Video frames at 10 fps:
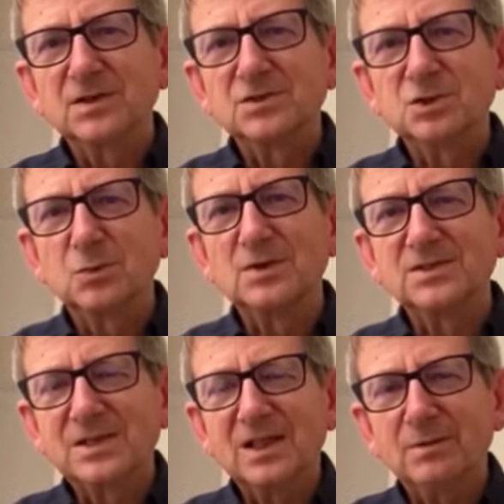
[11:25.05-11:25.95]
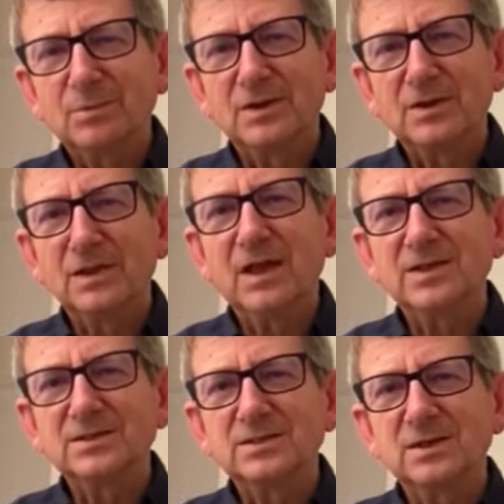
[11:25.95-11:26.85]
So we celebrate
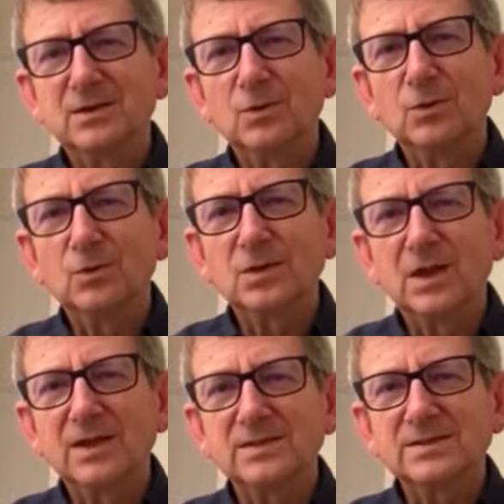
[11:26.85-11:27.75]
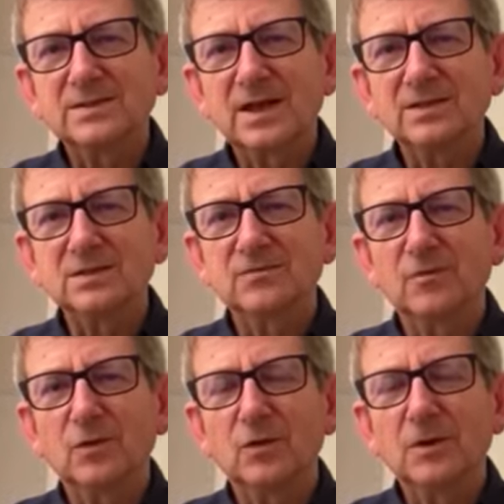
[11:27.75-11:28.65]
light and all that light stands
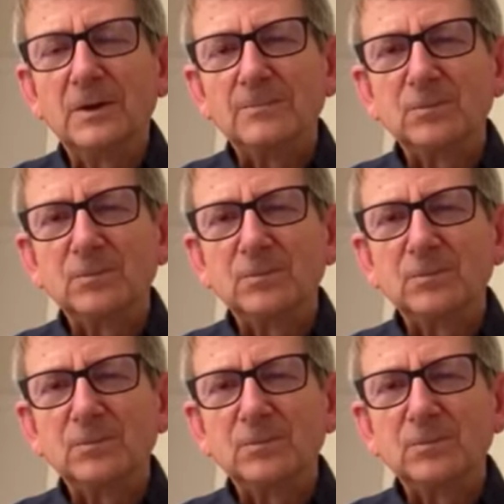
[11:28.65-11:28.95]
for.